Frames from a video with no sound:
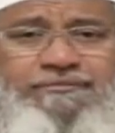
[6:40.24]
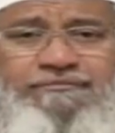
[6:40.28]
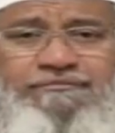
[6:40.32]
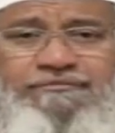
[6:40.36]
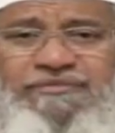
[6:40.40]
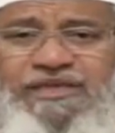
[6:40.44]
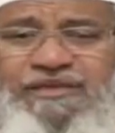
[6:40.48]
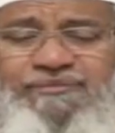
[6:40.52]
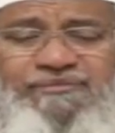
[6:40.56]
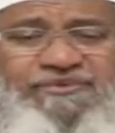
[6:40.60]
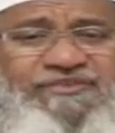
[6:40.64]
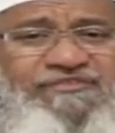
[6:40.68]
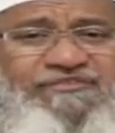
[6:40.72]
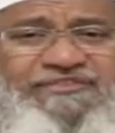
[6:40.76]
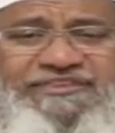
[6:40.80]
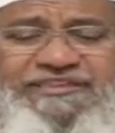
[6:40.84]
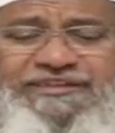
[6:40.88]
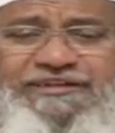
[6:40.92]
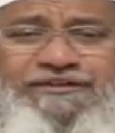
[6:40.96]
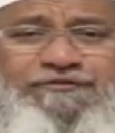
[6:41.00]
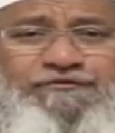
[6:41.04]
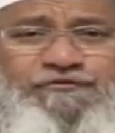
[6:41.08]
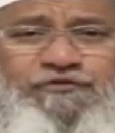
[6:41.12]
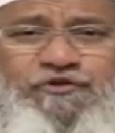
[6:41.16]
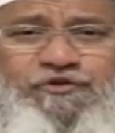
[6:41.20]
Maybe
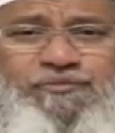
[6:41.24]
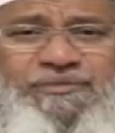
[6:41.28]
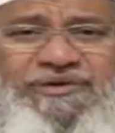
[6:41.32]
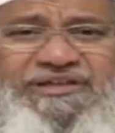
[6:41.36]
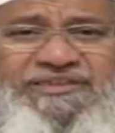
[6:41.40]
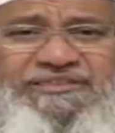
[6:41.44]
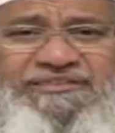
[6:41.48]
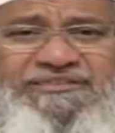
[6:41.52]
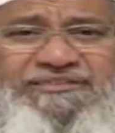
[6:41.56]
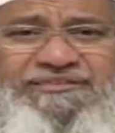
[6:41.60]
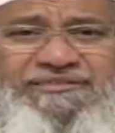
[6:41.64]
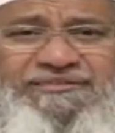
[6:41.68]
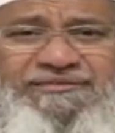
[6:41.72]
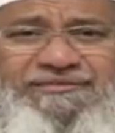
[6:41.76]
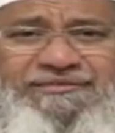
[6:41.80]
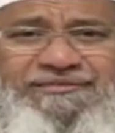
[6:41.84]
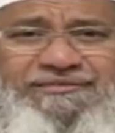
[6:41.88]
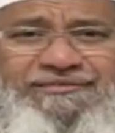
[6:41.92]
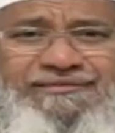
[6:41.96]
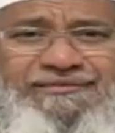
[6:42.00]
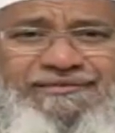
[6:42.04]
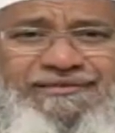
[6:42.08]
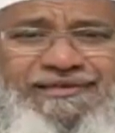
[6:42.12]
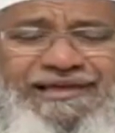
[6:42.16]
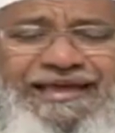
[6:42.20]
within a few months,
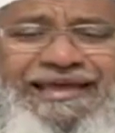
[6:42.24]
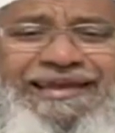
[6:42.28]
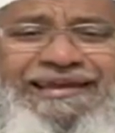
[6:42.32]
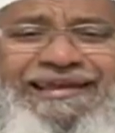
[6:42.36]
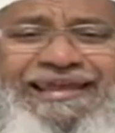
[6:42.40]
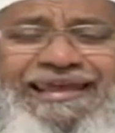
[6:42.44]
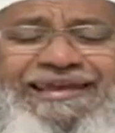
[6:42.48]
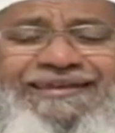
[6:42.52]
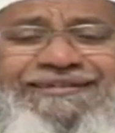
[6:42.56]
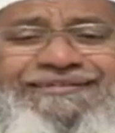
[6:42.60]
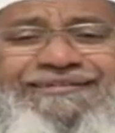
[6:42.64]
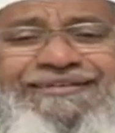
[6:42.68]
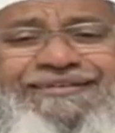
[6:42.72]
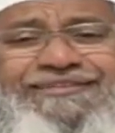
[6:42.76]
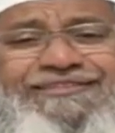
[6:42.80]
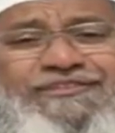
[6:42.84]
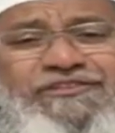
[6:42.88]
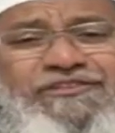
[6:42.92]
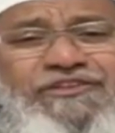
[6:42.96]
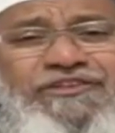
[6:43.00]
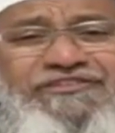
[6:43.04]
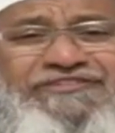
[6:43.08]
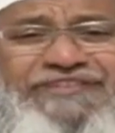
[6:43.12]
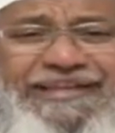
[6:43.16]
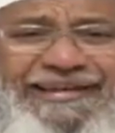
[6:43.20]
Allah
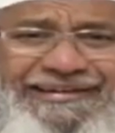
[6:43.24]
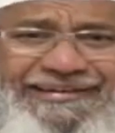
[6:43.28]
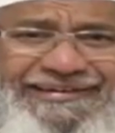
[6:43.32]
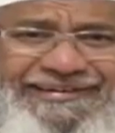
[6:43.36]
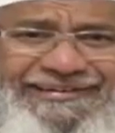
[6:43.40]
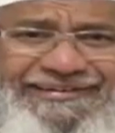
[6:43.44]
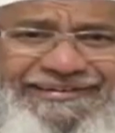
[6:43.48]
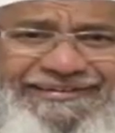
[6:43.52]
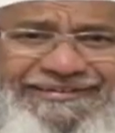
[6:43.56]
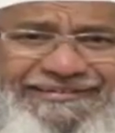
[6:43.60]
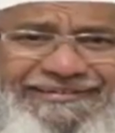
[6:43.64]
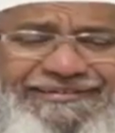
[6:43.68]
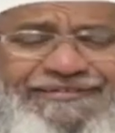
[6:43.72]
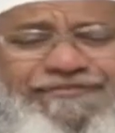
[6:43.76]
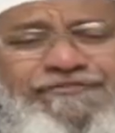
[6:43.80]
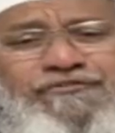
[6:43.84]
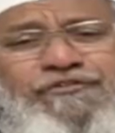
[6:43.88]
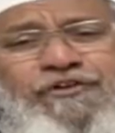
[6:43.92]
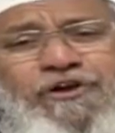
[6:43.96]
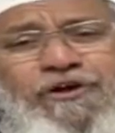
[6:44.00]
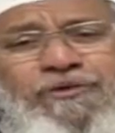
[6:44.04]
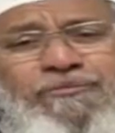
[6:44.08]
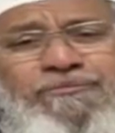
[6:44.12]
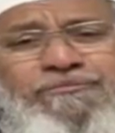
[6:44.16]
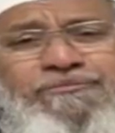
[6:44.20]
increases your salary
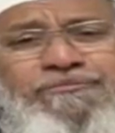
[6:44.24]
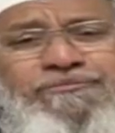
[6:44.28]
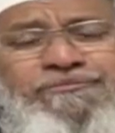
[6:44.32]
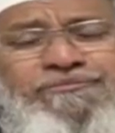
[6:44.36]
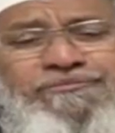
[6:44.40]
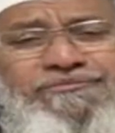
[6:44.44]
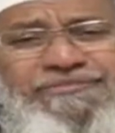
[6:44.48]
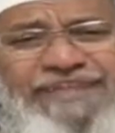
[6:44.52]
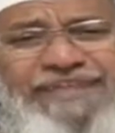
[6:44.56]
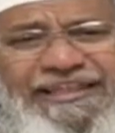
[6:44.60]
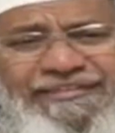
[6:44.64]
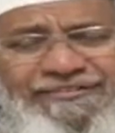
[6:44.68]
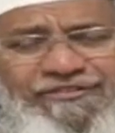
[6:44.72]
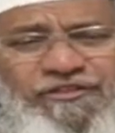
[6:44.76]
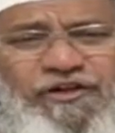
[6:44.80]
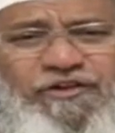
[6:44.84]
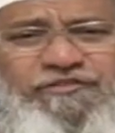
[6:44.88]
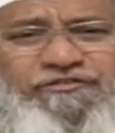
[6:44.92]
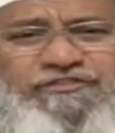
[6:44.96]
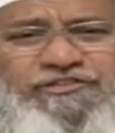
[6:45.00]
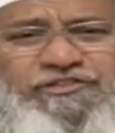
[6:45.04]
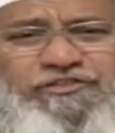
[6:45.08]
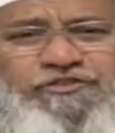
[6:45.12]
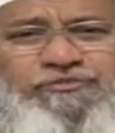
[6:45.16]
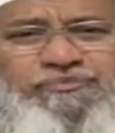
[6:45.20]
from
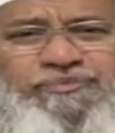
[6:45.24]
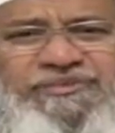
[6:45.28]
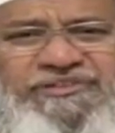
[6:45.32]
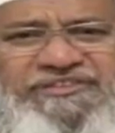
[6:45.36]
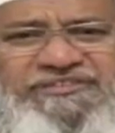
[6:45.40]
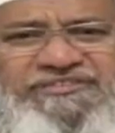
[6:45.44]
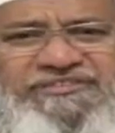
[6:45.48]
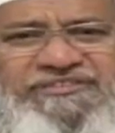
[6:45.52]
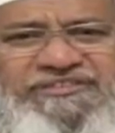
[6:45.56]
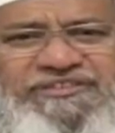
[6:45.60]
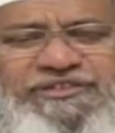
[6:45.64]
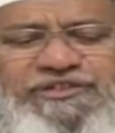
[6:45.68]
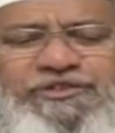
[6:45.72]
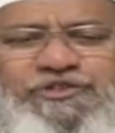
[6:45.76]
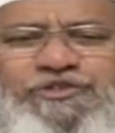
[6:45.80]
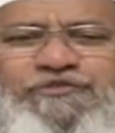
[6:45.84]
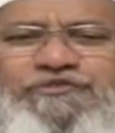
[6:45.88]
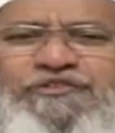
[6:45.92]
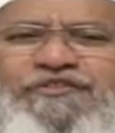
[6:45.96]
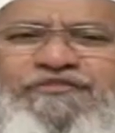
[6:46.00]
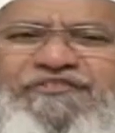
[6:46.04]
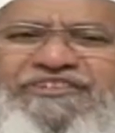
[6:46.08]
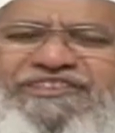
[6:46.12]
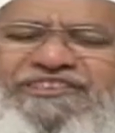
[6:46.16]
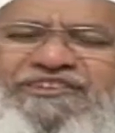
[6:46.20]
10,000 rupees to
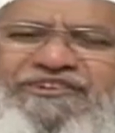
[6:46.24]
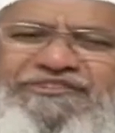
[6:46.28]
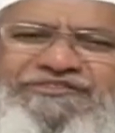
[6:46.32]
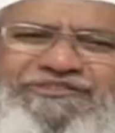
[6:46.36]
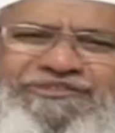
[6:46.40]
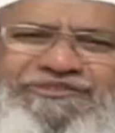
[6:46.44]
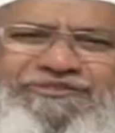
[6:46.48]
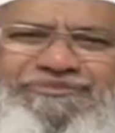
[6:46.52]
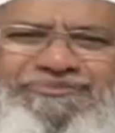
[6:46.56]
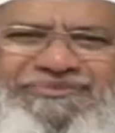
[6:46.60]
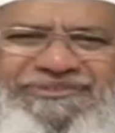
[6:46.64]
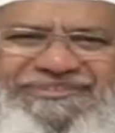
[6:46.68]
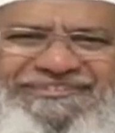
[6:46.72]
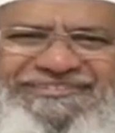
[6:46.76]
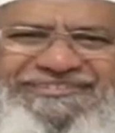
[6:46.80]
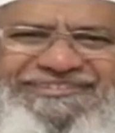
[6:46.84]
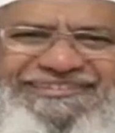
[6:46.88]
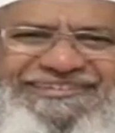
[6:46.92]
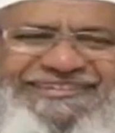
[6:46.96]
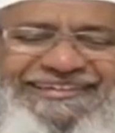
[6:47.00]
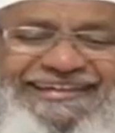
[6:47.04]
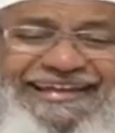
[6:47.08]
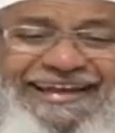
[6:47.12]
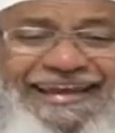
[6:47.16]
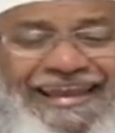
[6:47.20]
15,000 rupees.
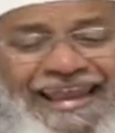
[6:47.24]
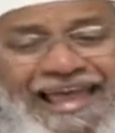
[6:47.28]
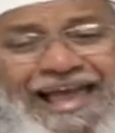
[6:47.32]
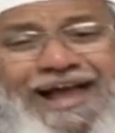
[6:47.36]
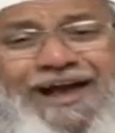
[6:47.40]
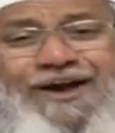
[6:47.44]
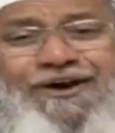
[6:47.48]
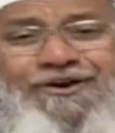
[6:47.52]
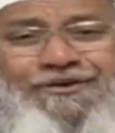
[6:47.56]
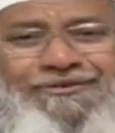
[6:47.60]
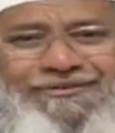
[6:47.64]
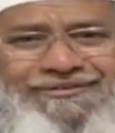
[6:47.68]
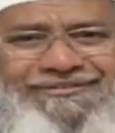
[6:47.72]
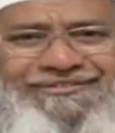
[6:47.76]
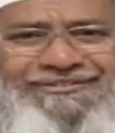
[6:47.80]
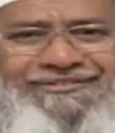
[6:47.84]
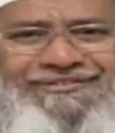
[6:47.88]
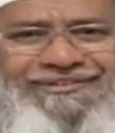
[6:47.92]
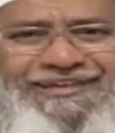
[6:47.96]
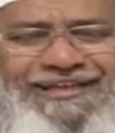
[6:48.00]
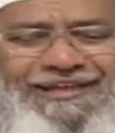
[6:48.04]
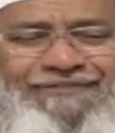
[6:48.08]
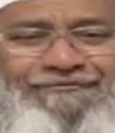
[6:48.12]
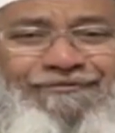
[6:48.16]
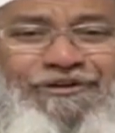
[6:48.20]
Now,
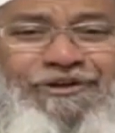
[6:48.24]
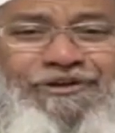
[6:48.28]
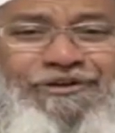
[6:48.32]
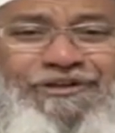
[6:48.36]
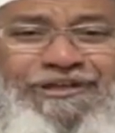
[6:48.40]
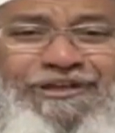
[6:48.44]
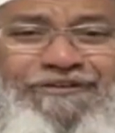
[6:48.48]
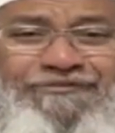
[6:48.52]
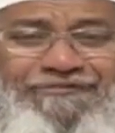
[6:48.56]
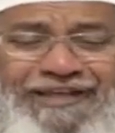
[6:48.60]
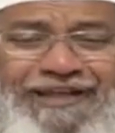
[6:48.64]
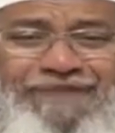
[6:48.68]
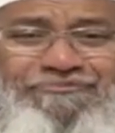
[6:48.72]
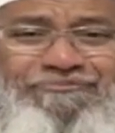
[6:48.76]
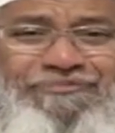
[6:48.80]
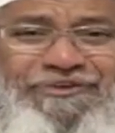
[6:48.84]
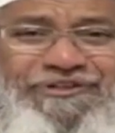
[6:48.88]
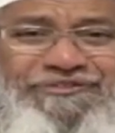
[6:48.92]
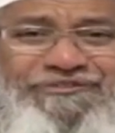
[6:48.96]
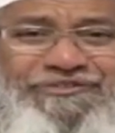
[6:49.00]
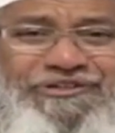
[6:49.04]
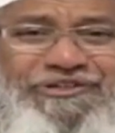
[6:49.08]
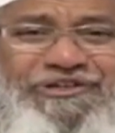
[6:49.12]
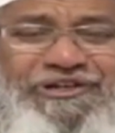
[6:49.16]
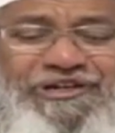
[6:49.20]
when you give
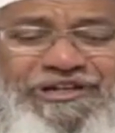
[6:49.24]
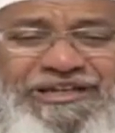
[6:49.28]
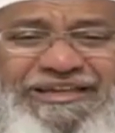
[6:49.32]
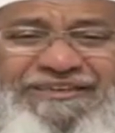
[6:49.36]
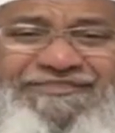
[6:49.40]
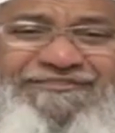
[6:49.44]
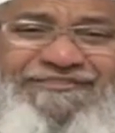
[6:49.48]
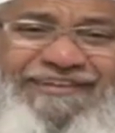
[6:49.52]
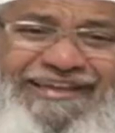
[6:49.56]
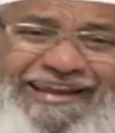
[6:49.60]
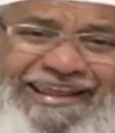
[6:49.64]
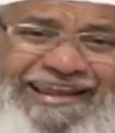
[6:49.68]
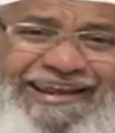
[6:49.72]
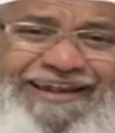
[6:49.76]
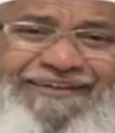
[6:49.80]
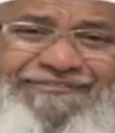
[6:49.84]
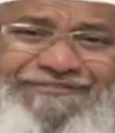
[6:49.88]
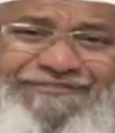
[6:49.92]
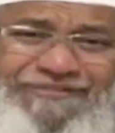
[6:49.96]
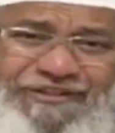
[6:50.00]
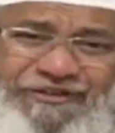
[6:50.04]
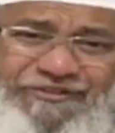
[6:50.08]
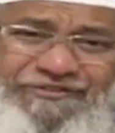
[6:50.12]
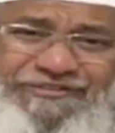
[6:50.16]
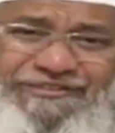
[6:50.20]
10%, you're giving
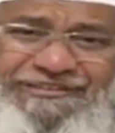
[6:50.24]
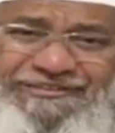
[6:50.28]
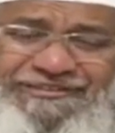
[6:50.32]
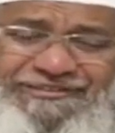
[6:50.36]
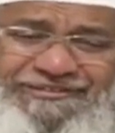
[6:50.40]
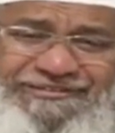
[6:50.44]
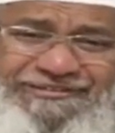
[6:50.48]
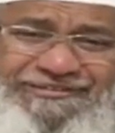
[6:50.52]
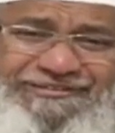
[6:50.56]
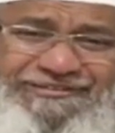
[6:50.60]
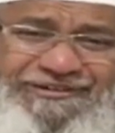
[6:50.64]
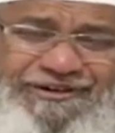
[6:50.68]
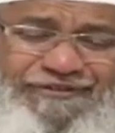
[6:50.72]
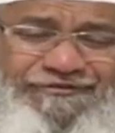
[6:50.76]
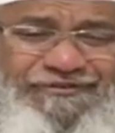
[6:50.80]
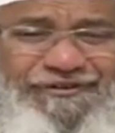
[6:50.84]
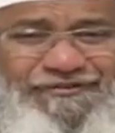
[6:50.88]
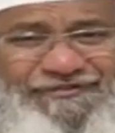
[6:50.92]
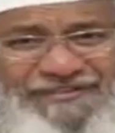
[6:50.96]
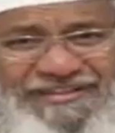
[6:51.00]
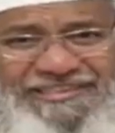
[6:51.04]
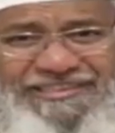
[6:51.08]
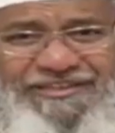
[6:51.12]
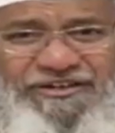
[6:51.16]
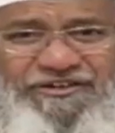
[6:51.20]
1,500 or
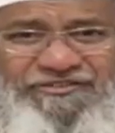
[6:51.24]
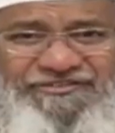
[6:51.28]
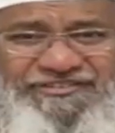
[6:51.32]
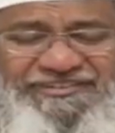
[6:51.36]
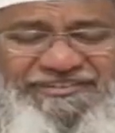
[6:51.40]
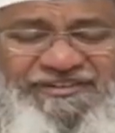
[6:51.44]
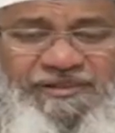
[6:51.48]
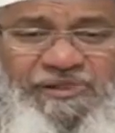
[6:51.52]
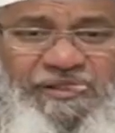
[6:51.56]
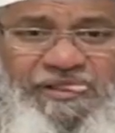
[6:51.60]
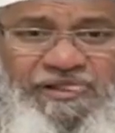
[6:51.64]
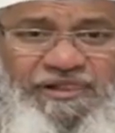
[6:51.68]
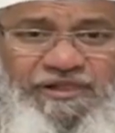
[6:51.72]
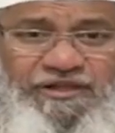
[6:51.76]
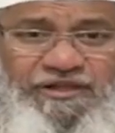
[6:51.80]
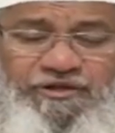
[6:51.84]
15,000.